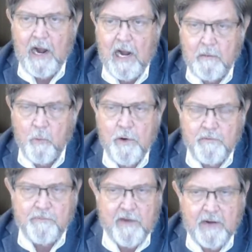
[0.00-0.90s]
I'm going
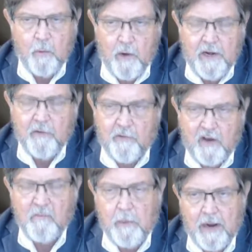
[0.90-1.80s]
to find a way to
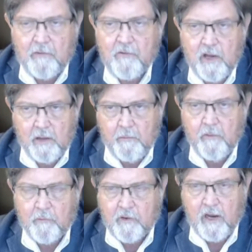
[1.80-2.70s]
save my skin
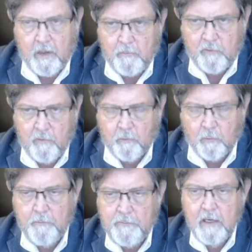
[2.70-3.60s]
this time too.